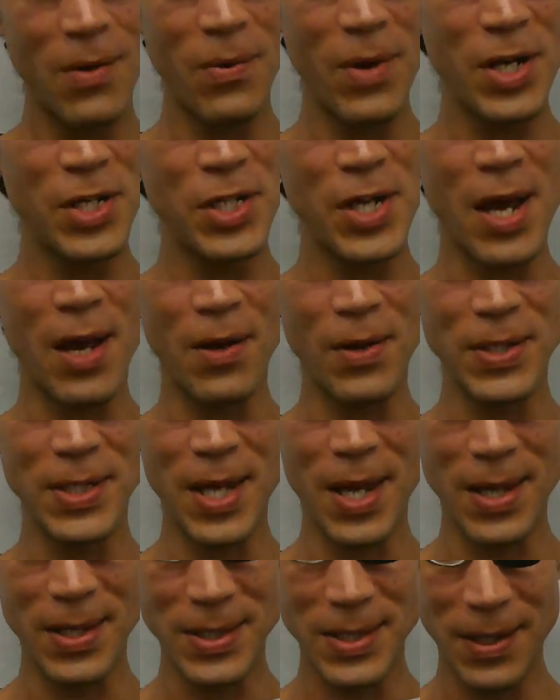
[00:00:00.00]
Red Shadow
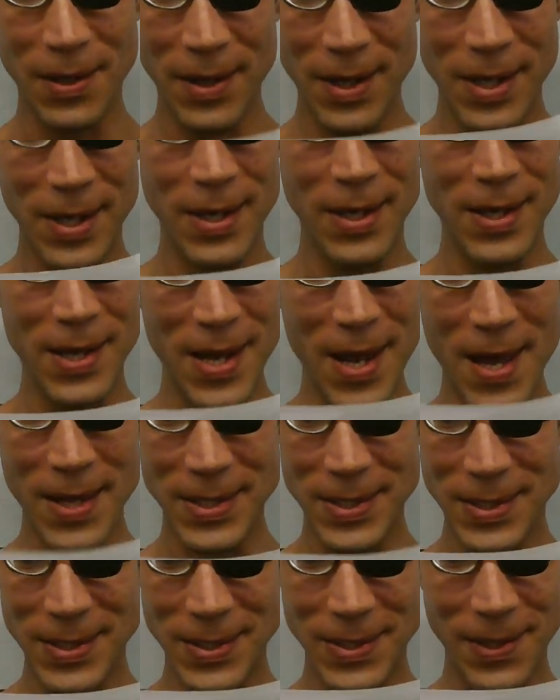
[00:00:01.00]
says,
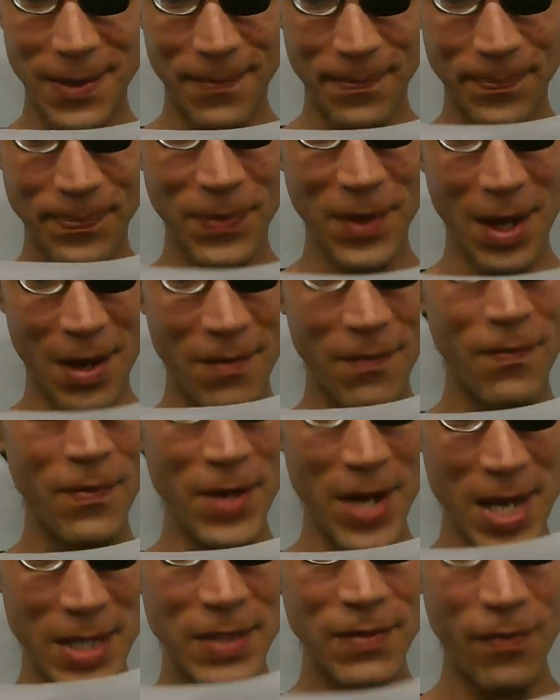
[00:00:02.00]
"Yes.
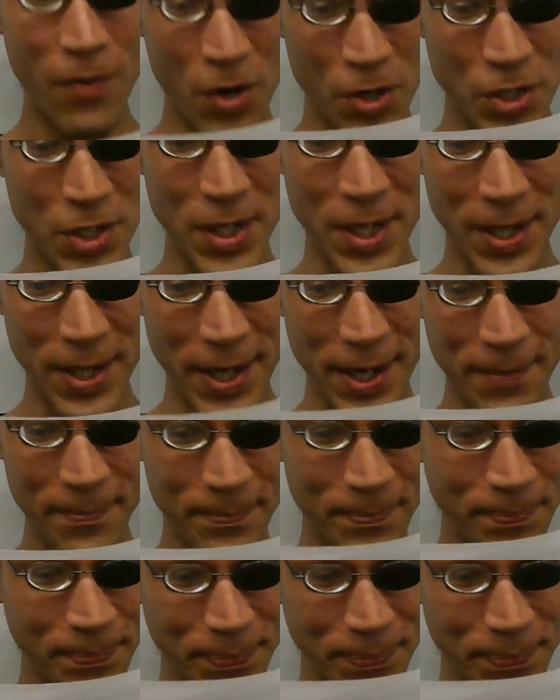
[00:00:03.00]
Yes, fortunately."